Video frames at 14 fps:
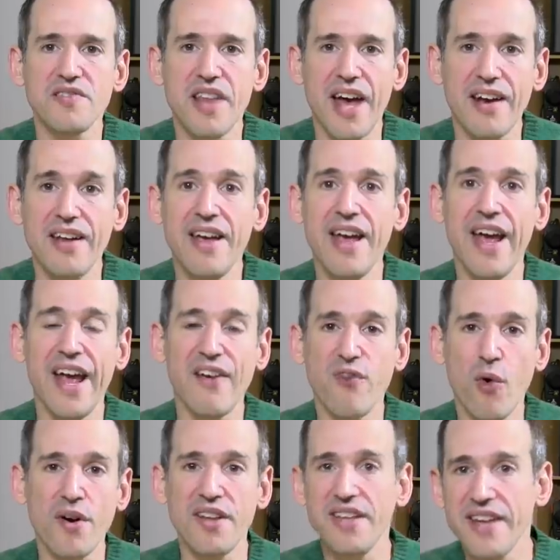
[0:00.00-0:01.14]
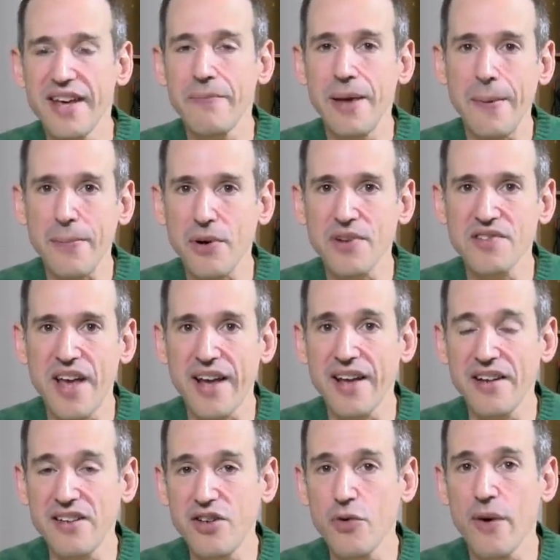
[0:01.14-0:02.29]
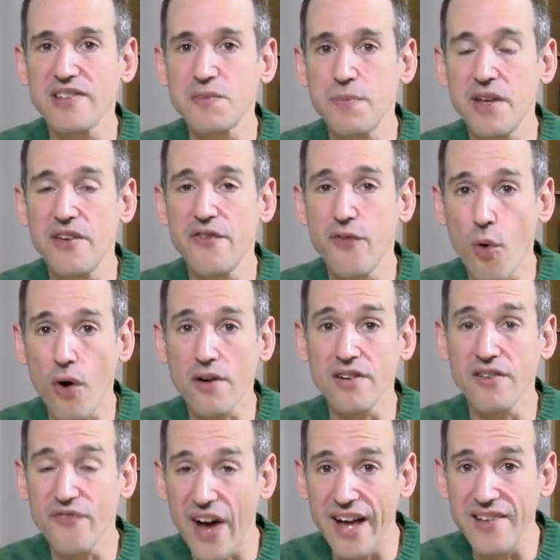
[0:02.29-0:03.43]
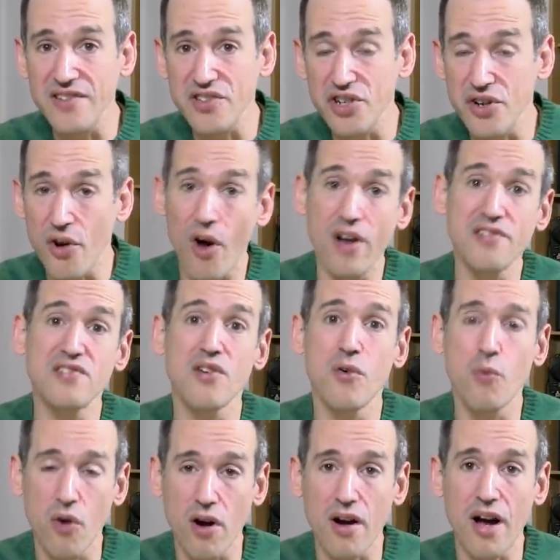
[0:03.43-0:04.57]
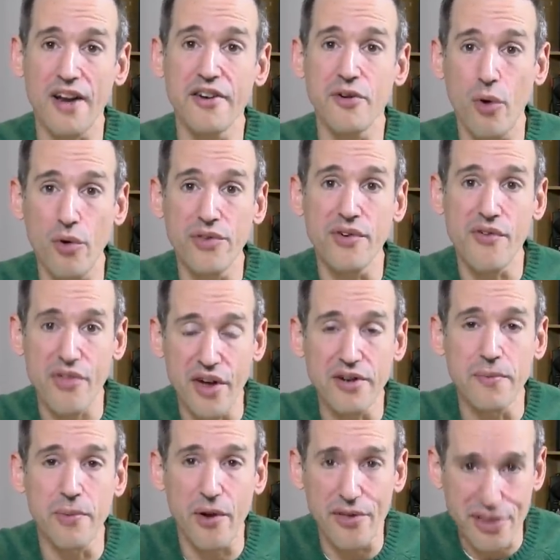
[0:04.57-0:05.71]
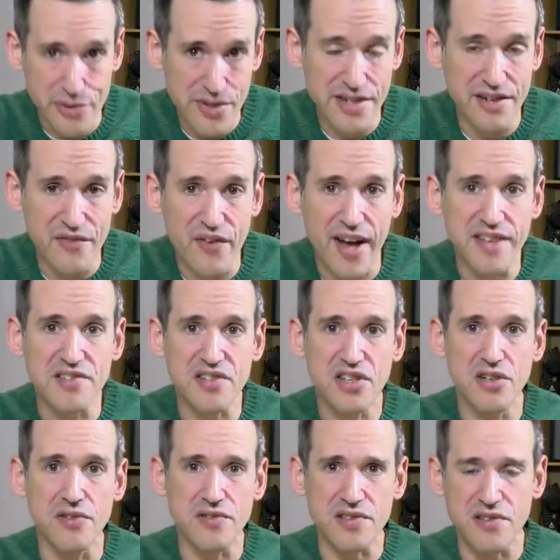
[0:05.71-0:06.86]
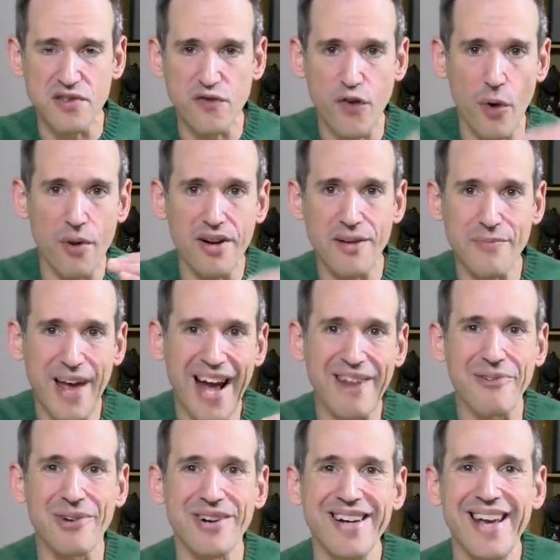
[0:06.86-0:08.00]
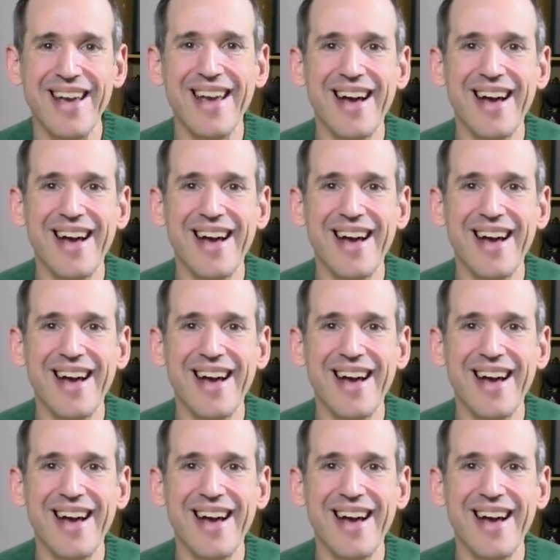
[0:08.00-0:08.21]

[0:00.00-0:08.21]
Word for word: is that a 40 gigabit per second USB 4 device should also work on an older Thunderbolt 3 device too. So there's forward and backward